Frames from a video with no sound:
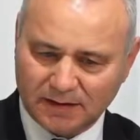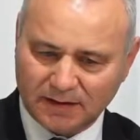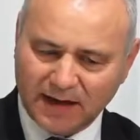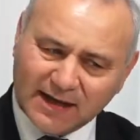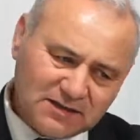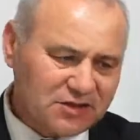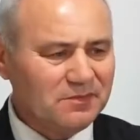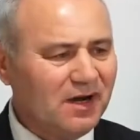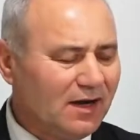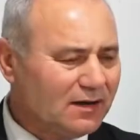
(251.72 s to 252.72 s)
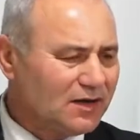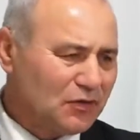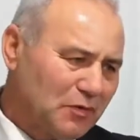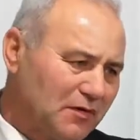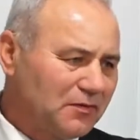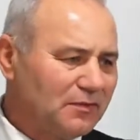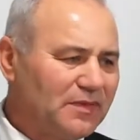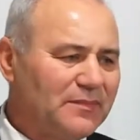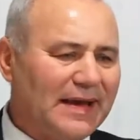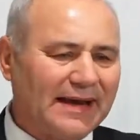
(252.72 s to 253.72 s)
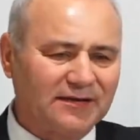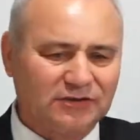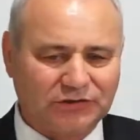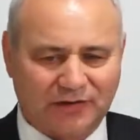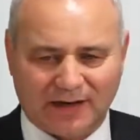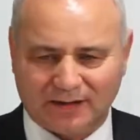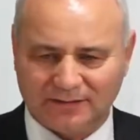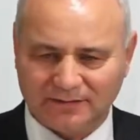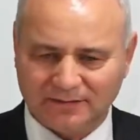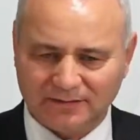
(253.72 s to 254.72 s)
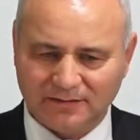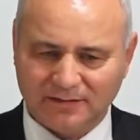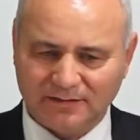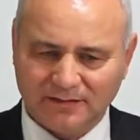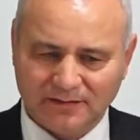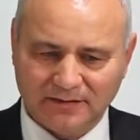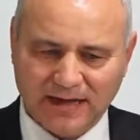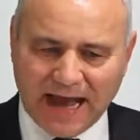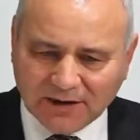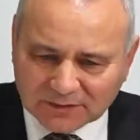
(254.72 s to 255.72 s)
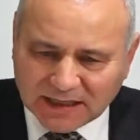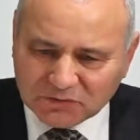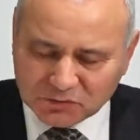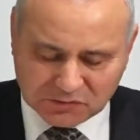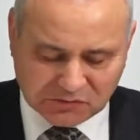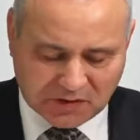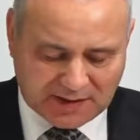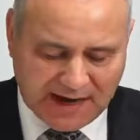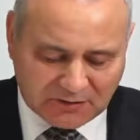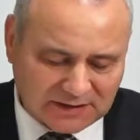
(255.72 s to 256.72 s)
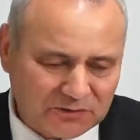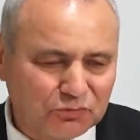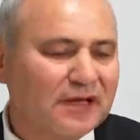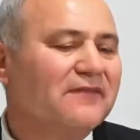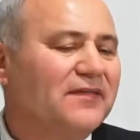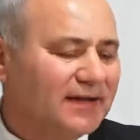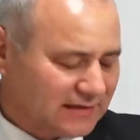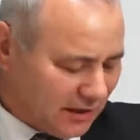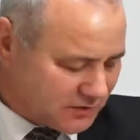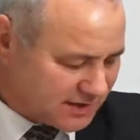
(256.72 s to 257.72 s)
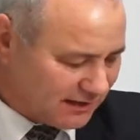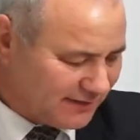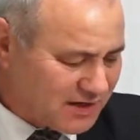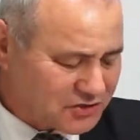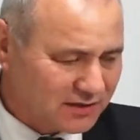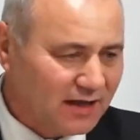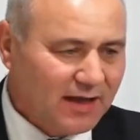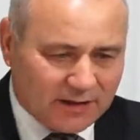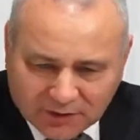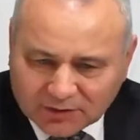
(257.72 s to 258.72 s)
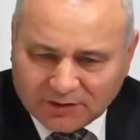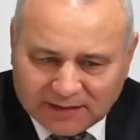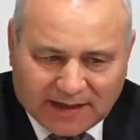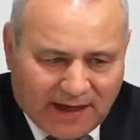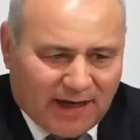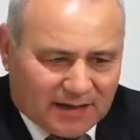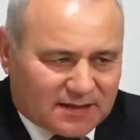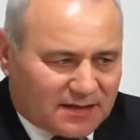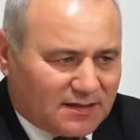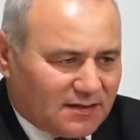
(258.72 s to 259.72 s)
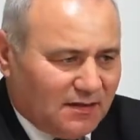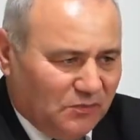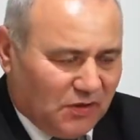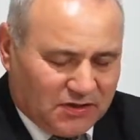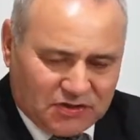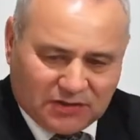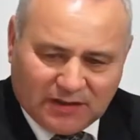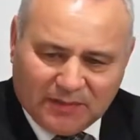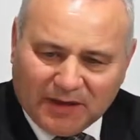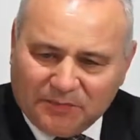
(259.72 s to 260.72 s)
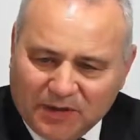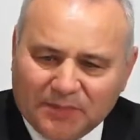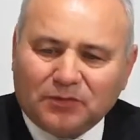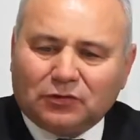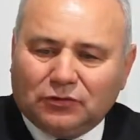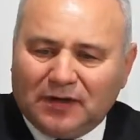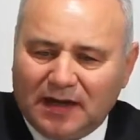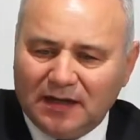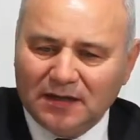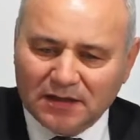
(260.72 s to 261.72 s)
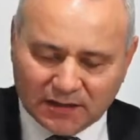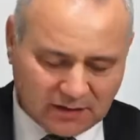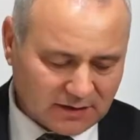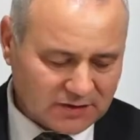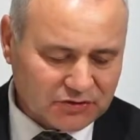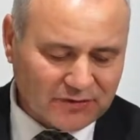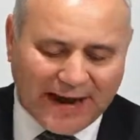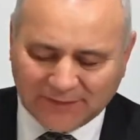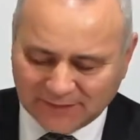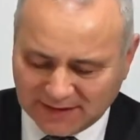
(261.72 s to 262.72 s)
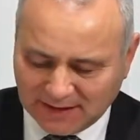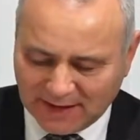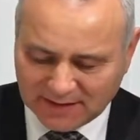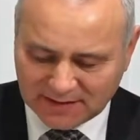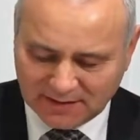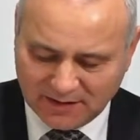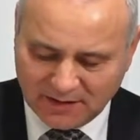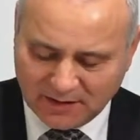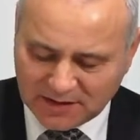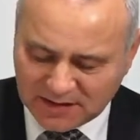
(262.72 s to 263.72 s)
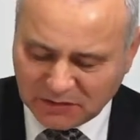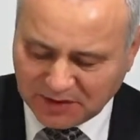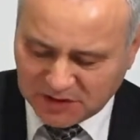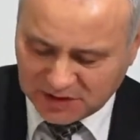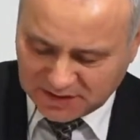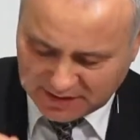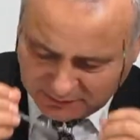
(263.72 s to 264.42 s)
And tomorrow we will be back on track. How that would work, how that would affect our salvation, not only us personally, but people who are uh, surrounding us. These questions I